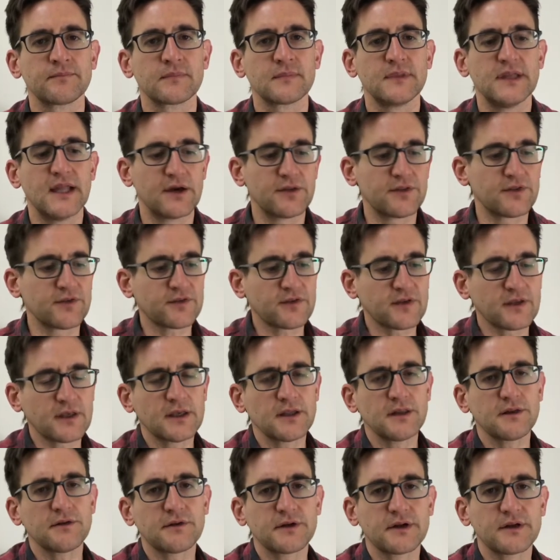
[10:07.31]
Now, this
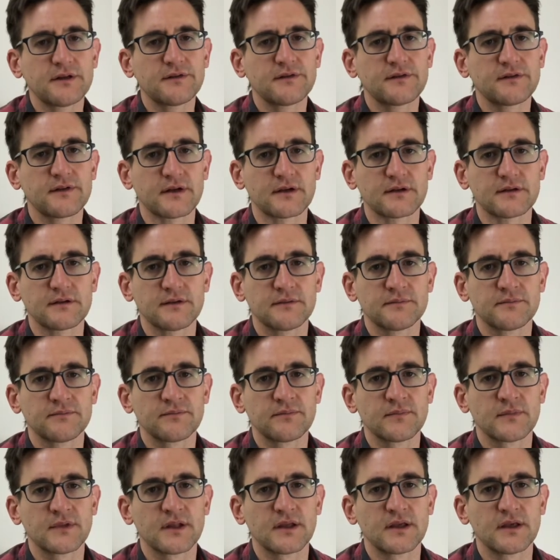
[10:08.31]
killer instinct
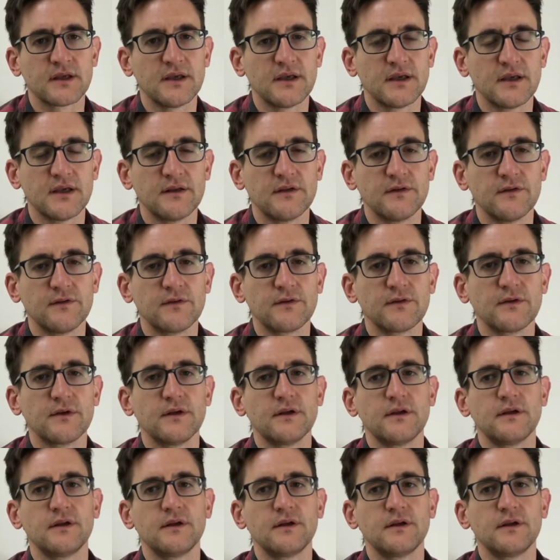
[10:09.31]
is,